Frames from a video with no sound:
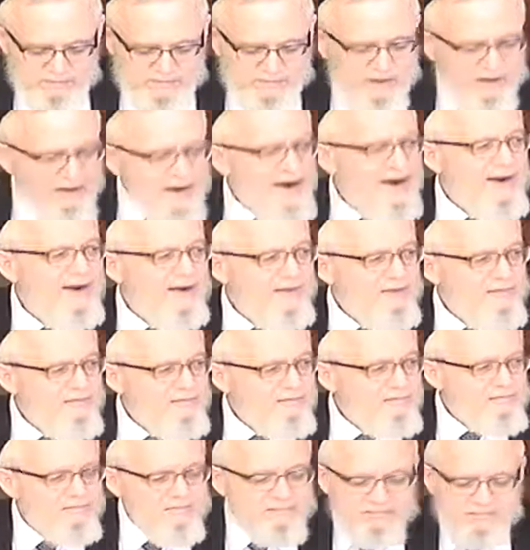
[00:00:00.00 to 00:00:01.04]
Iron
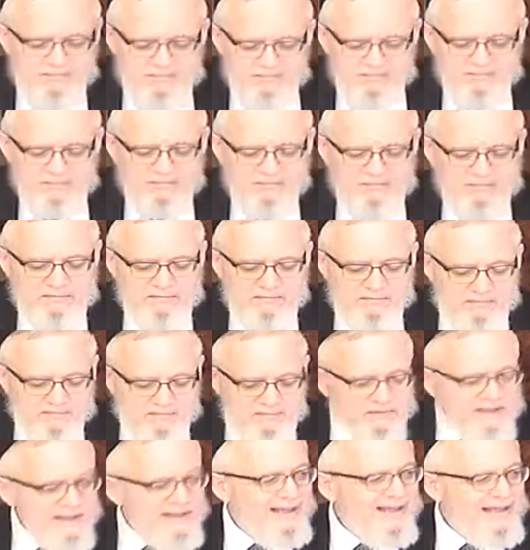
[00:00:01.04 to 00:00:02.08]

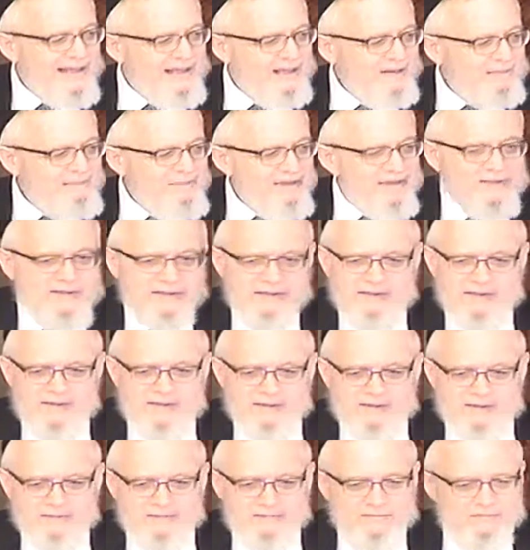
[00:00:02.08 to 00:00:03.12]
clad business.
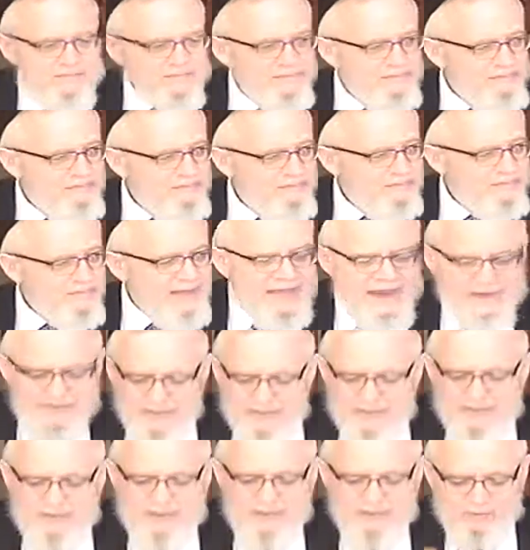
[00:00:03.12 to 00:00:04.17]

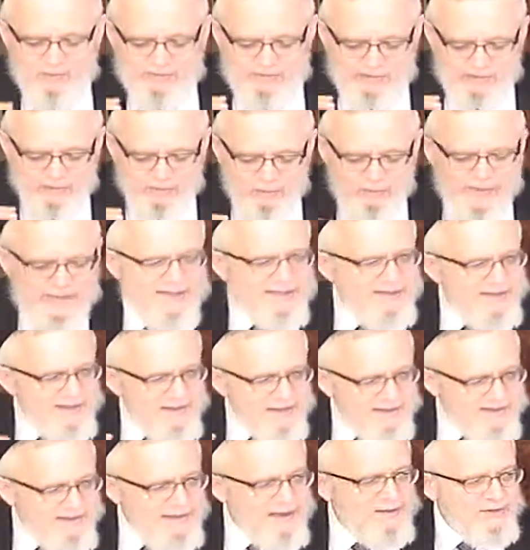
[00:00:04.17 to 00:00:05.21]
Everything was addressed and
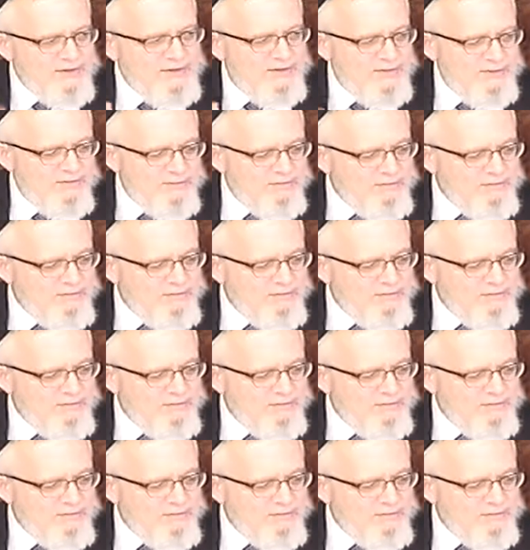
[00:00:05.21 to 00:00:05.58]
attended to.